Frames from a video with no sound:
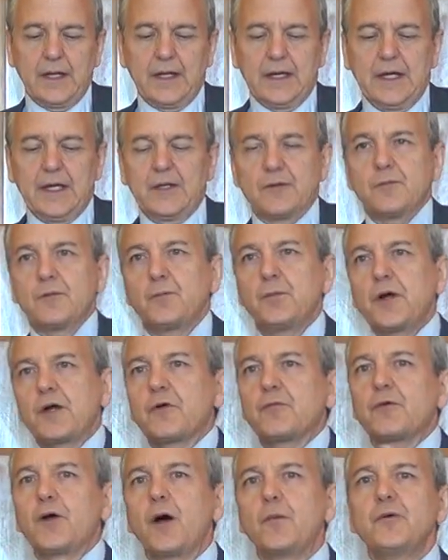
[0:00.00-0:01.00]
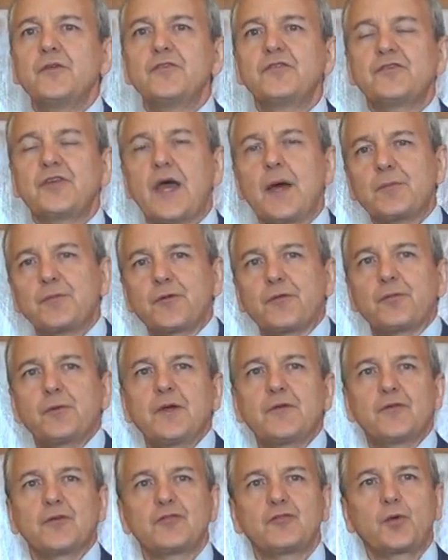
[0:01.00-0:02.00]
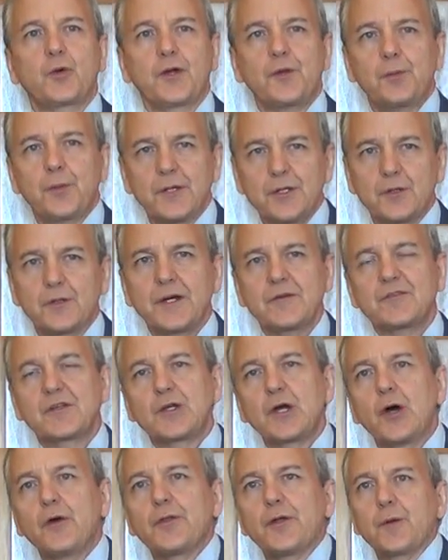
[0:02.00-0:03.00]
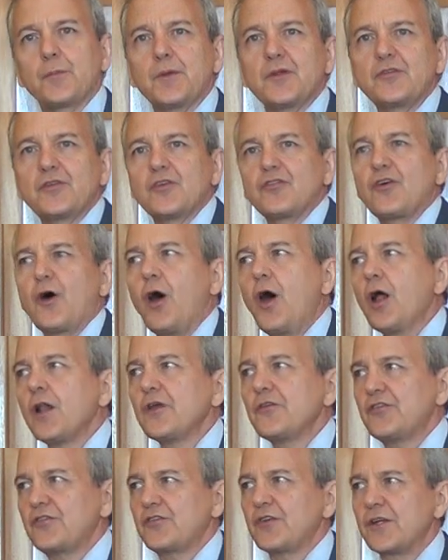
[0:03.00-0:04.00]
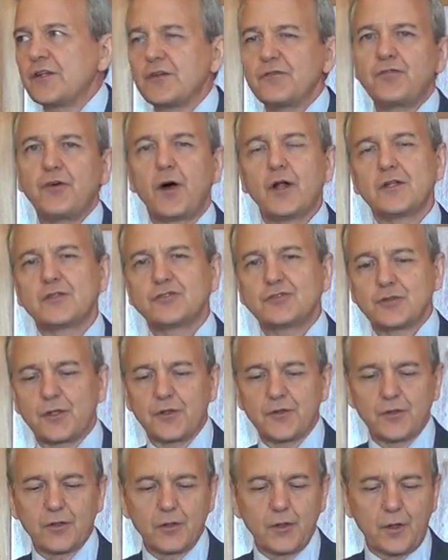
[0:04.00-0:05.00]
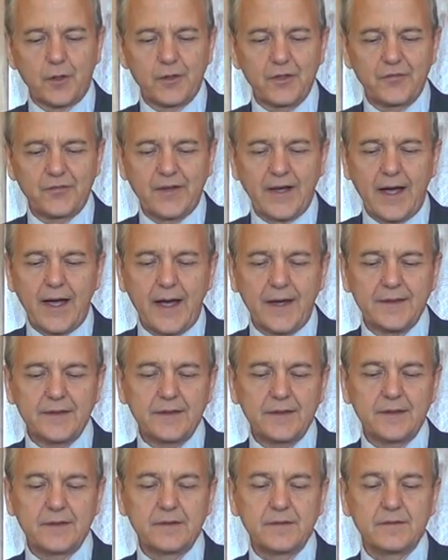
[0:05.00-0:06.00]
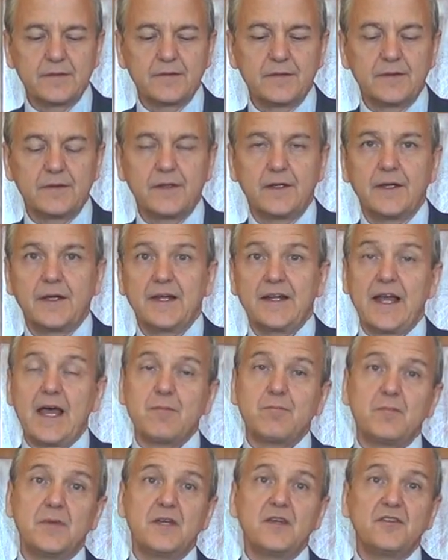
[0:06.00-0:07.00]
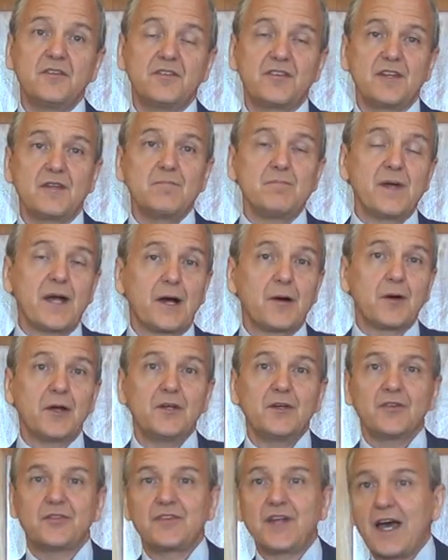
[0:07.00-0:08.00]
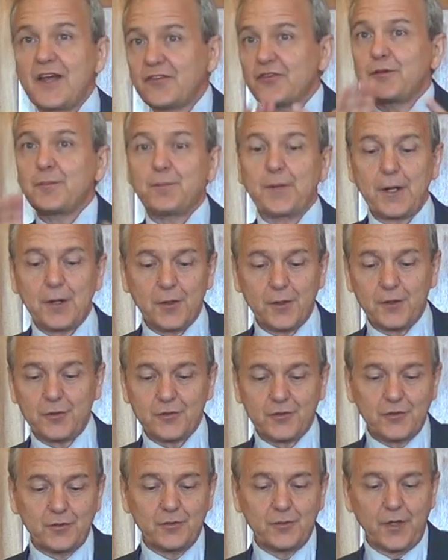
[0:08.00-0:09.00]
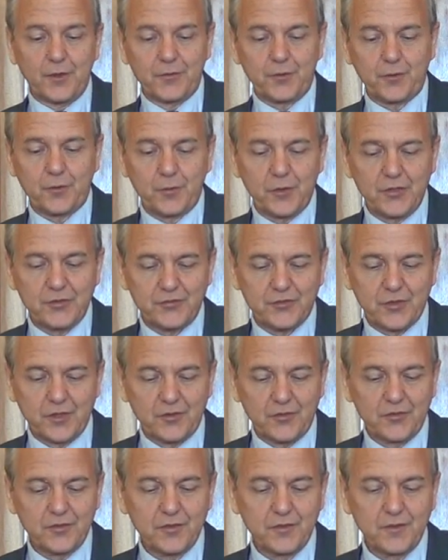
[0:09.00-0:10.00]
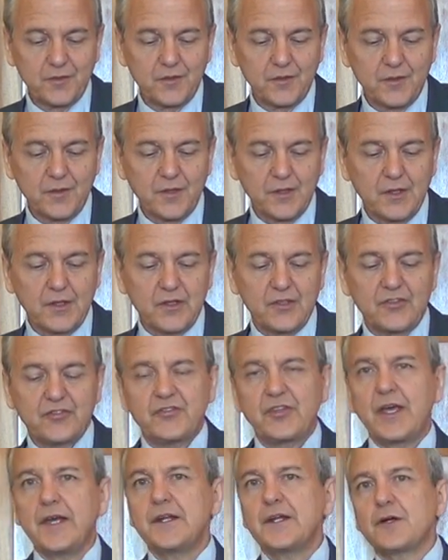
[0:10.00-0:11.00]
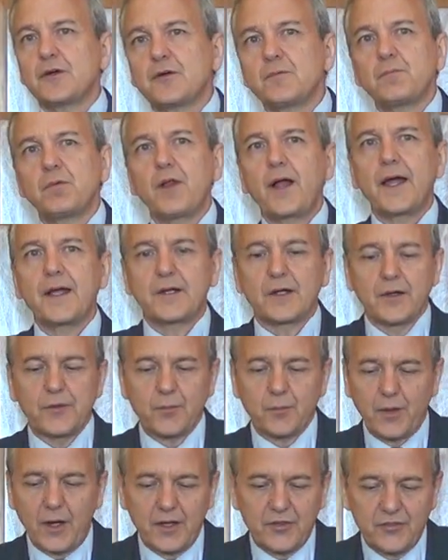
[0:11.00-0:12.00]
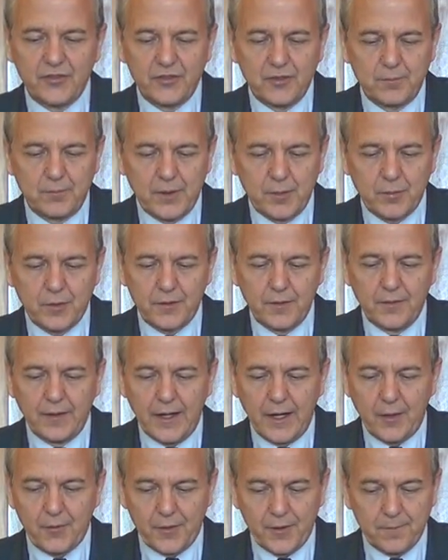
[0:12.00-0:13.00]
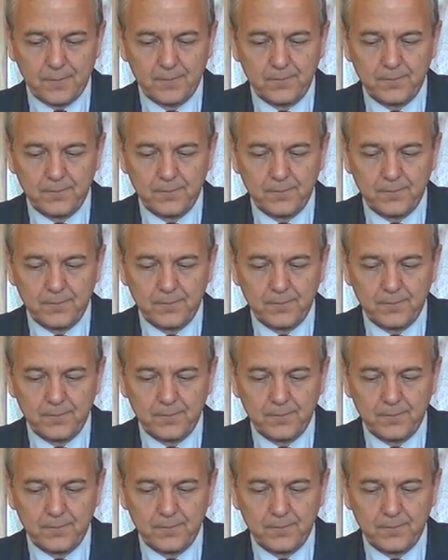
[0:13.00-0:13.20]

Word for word: In the book of Romans, chapter 3, verse 23, you don't have to go there, but it says, All have sinned and fallen short of the glory of God. And that means that Mary is not superior to other Christians. Stating or implying otherwise is in biblical error.